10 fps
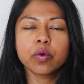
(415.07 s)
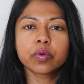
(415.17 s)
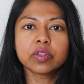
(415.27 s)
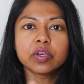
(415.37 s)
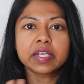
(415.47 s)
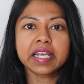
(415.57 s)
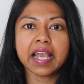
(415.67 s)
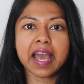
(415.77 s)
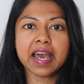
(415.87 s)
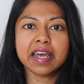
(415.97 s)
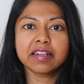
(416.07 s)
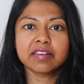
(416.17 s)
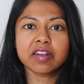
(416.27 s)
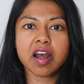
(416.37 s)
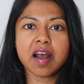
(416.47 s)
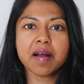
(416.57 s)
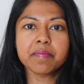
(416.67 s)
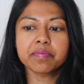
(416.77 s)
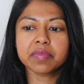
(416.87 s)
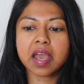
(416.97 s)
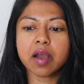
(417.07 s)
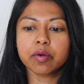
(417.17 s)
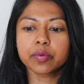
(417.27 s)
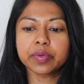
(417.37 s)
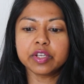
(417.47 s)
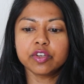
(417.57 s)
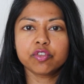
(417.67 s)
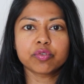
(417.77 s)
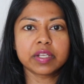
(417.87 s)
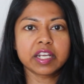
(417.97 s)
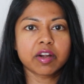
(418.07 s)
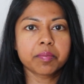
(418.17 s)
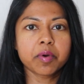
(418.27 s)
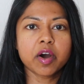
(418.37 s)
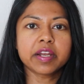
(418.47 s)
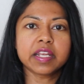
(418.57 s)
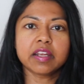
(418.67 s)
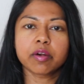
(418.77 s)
we're looking at um, how are we treating our body?